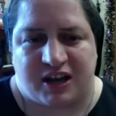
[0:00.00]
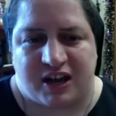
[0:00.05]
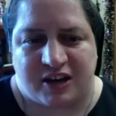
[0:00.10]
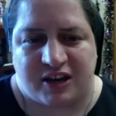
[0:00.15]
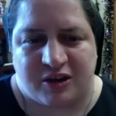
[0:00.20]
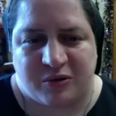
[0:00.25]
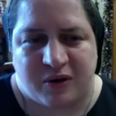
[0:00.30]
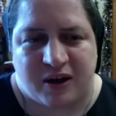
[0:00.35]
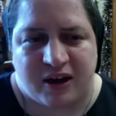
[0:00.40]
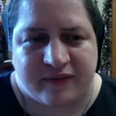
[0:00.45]
I
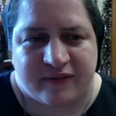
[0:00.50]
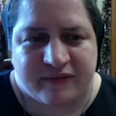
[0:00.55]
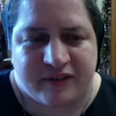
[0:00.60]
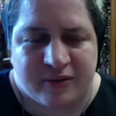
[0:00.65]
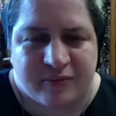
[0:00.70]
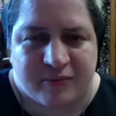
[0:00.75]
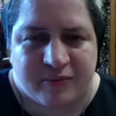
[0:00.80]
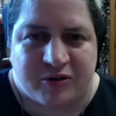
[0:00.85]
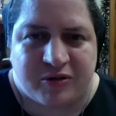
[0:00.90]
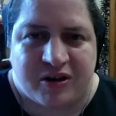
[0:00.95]
know I've
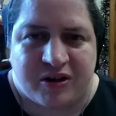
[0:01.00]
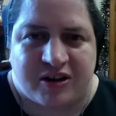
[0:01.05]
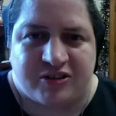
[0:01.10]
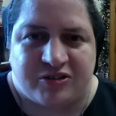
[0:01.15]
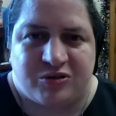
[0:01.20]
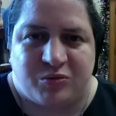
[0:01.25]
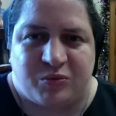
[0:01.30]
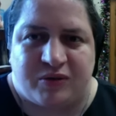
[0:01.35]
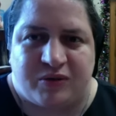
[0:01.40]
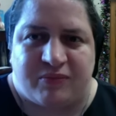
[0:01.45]
come
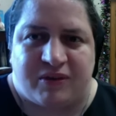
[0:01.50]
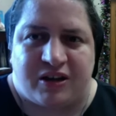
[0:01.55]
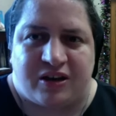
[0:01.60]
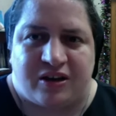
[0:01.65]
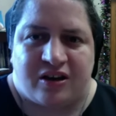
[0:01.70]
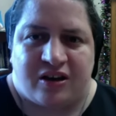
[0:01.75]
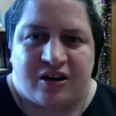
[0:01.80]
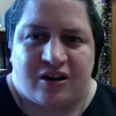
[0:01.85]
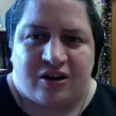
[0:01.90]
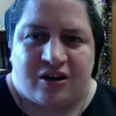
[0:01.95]
across
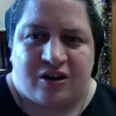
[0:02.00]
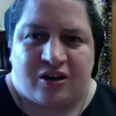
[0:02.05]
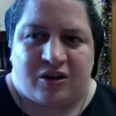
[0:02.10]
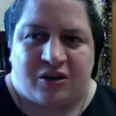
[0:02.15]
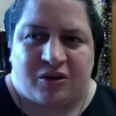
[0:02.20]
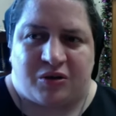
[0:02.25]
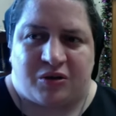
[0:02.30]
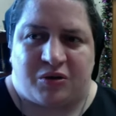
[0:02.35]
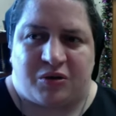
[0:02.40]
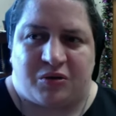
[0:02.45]
women
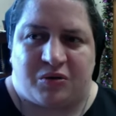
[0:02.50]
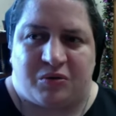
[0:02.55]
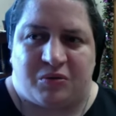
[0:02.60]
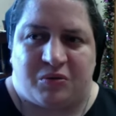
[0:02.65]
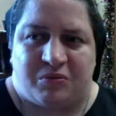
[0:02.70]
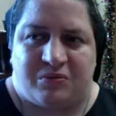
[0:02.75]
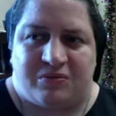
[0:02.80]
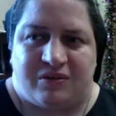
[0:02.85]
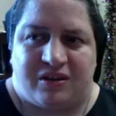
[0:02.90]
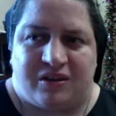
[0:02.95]

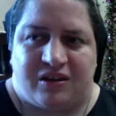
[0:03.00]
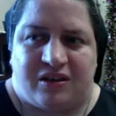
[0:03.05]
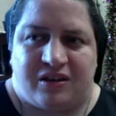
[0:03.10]
who